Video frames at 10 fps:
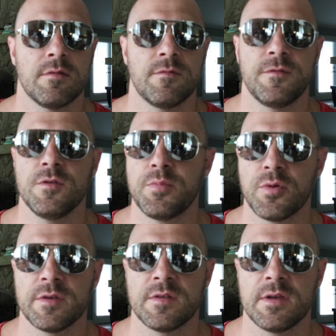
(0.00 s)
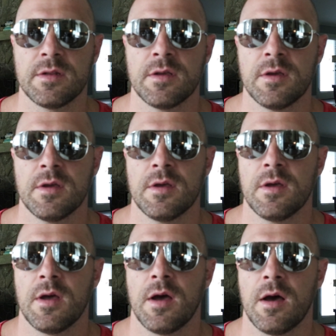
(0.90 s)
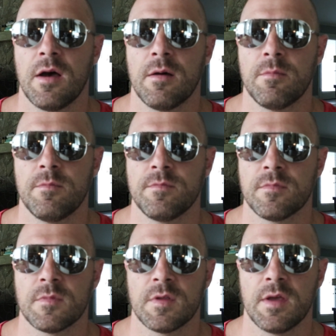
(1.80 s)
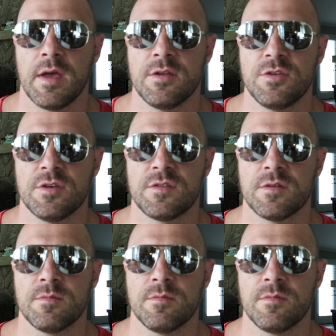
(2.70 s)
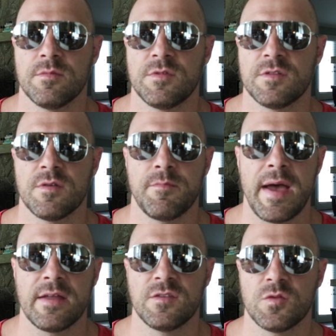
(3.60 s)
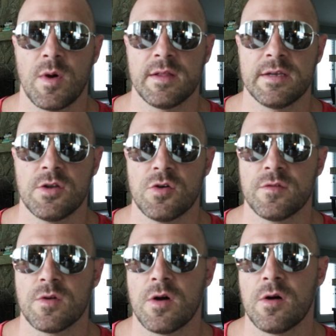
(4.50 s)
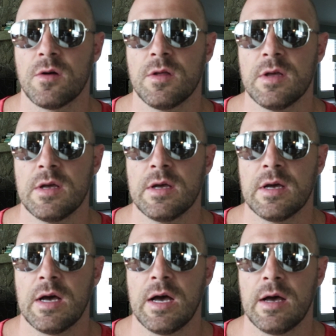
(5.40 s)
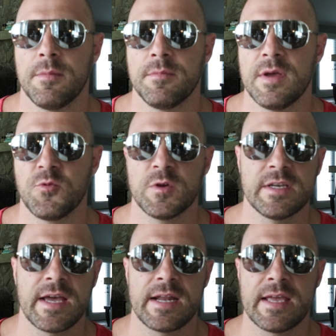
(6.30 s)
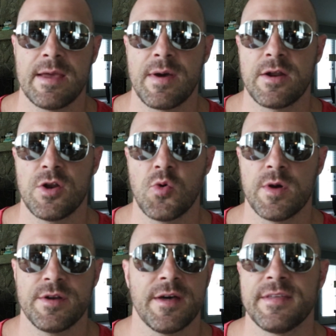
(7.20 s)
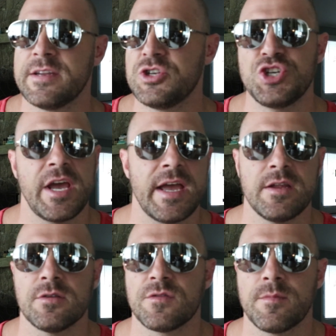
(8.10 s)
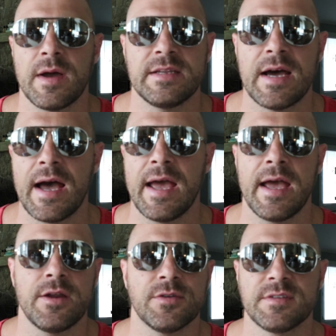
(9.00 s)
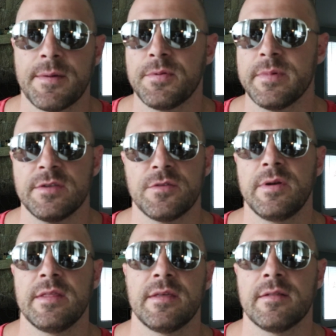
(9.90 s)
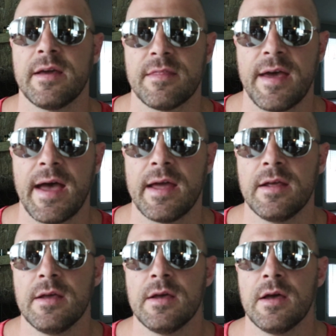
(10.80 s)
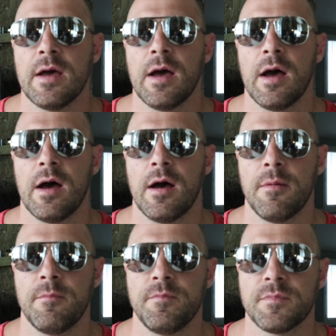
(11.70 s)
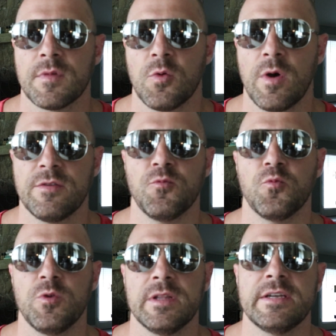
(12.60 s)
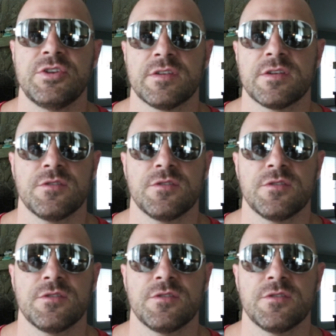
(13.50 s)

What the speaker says: food poisoning, and just some bad swelling overall. It really kind of came out of nowhere. Nothing had changed from my diet or supplements or anything like that. I really just